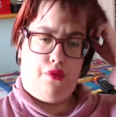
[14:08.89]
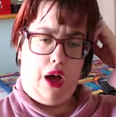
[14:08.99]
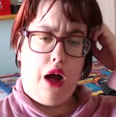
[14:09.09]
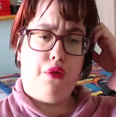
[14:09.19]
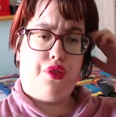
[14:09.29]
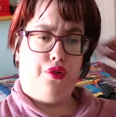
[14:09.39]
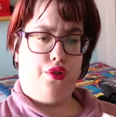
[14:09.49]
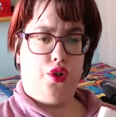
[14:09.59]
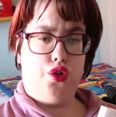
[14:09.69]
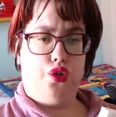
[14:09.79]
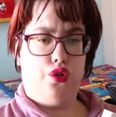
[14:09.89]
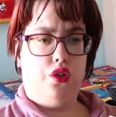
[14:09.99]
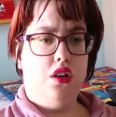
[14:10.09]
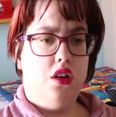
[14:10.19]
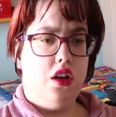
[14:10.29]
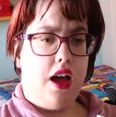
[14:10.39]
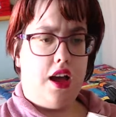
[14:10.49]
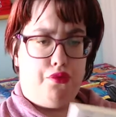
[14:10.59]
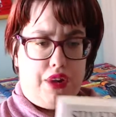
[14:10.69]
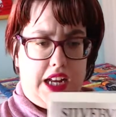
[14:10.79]
author you should
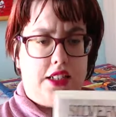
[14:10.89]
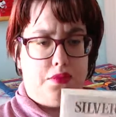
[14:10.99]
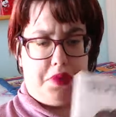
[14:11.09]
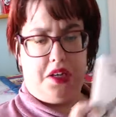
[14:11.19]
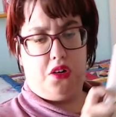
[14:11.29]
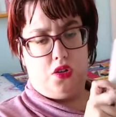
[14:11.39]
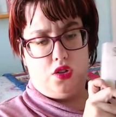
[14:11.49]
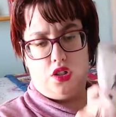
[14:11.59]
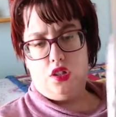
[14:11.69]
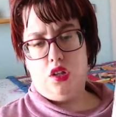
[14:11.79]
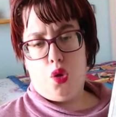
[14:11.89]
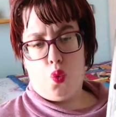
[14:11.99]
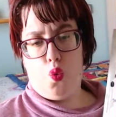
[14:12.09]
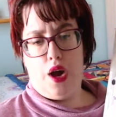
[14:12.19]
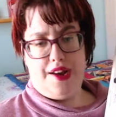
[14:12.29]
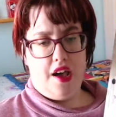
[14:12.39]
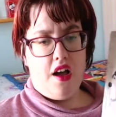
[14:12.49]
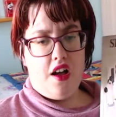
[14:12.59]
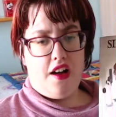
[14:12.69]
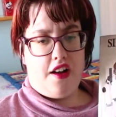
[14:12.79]
read, because one,
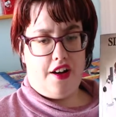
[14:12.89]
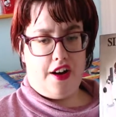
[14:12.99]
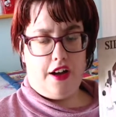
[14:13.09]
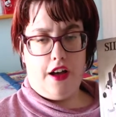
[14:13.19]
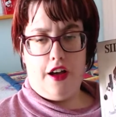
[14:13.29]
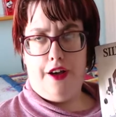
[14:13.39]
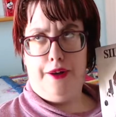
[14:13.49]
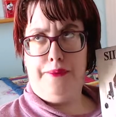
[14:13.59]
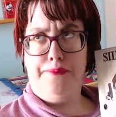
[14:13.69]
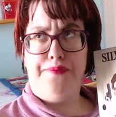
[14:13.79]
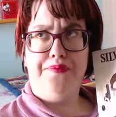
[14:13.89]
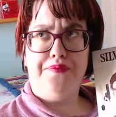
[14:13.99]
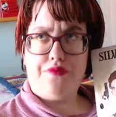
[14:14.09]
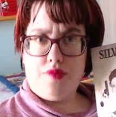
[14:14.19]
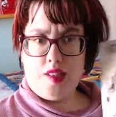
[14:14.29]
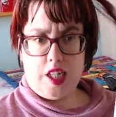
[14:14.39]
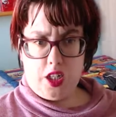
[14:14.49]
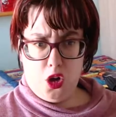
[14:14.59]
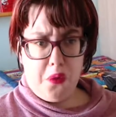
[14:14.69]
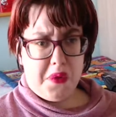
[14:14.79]
her
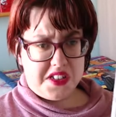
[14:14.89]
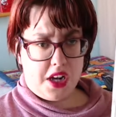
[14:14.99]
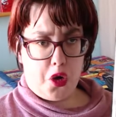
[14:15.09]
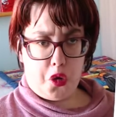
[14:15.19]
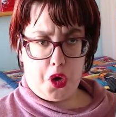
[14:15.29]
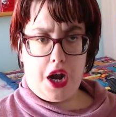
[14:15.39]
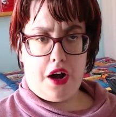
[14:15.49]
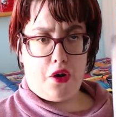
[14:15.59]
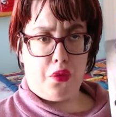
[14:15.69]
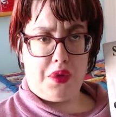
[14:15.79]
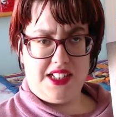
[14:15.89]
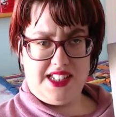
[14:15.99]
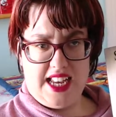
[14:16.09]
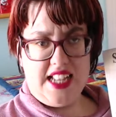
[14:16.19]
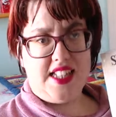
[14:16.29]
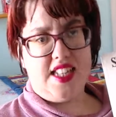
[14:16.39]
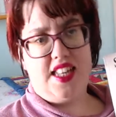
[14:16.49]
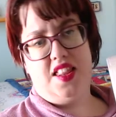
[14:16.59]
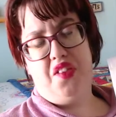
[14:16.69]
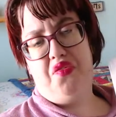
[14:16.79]
novels are always set
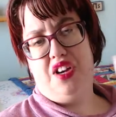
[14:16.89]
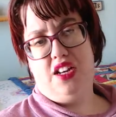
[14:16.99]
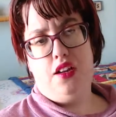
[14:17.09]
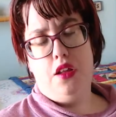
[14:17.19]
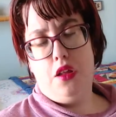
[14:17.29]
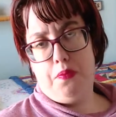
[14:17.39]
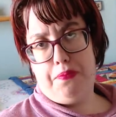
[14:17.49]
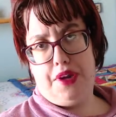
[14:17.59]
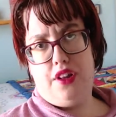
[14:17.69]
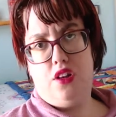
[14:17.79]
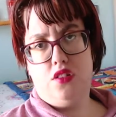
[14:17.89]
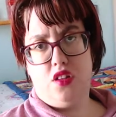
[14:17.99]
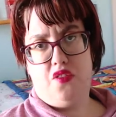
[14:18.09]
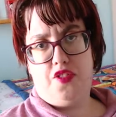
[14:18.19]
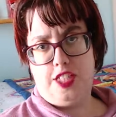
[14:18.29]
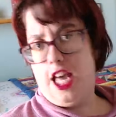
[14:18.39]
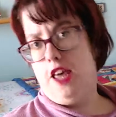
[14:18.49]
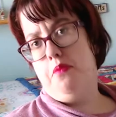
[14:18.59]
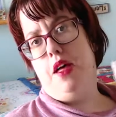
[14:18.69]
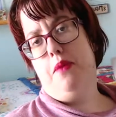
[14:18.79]
in different period of
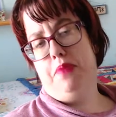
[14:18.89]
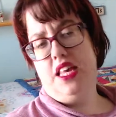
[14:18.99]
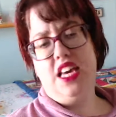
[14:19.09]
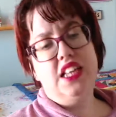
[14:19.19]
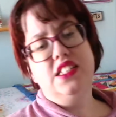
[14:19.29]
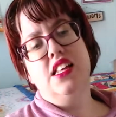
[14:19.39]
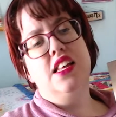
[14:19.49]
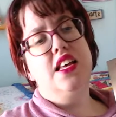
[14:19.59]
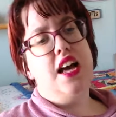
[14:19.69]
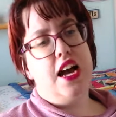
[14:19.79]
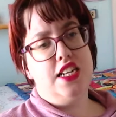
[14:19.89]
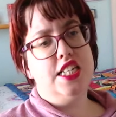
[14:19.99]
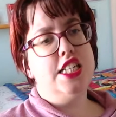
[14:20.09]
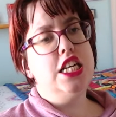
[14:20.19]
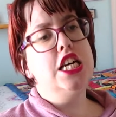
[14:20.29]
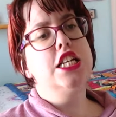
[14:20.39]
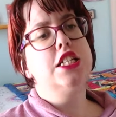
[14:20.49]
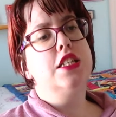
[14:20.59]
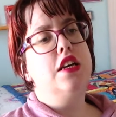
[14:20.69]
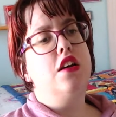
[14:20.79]
time and place, and
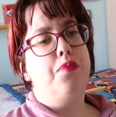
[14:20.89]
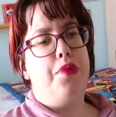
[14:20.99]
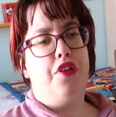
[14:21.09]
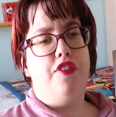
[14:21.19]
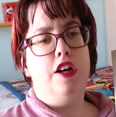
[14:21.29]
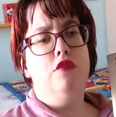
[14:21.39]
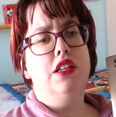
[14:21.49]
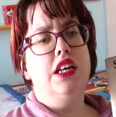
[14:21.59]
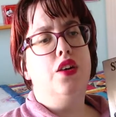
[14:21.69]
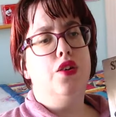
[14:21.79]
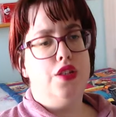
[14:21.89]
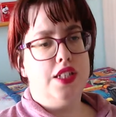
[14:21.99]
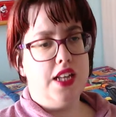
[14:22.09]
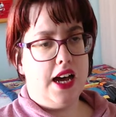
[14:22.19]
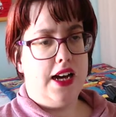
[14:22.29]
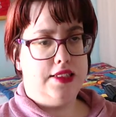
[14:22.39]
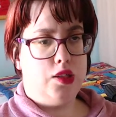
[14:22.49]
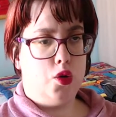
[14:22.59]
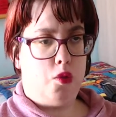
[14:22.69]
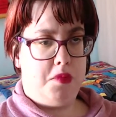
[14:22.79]
she's profoundly good at
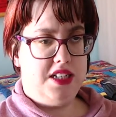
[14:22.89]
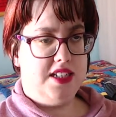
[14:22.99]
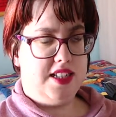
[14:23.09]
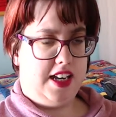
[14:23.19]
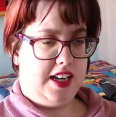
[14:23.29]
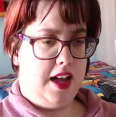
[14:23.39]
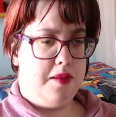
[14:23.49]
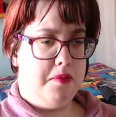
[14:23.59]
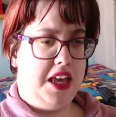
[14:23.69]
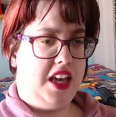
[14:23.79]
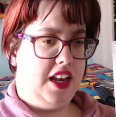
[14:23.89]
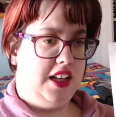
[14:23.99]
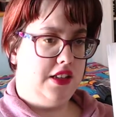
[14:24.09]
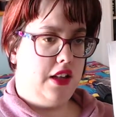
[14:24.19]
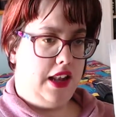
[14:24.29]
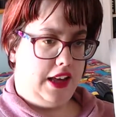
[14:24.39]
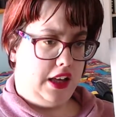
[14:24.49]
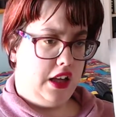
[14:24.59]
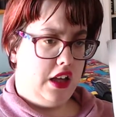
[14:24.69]
documenting and making it like